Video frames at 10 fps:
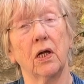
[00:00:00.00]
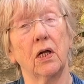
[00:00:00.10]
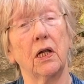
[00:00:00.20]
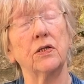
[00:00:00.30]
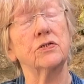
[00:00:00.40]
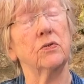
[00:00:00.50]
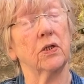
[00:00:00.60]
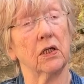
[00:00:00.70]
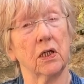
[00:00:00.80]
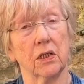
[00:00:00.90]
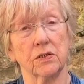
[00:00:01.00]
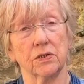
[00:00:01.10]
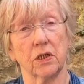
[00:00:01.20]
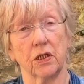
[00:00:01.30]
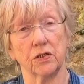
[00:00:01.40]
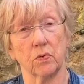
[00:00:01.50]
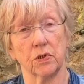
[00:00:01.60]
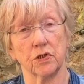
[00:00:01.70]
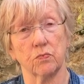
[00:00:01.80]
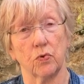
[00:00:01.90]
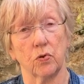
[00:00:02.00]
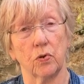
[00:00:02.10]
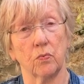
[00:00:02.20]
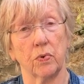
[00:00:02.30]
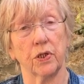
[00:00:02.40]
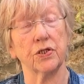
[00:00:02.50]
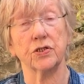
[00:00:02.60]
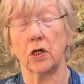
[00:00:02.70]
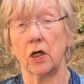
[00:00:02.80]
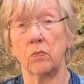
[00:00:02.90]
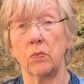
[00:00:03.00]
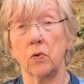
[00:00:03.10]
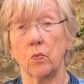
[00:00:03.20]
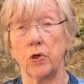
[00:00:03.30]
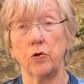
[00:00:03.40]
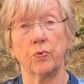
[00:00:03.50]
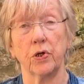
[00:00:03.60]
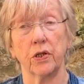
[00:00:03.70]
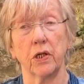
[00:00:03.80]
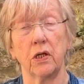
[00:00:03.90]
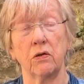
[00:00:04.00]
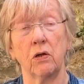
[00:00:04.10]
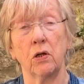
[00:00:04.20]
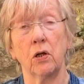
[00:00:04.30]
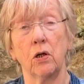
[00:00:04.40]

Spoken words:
Let's do that exercise once more, but this time when you breathe in,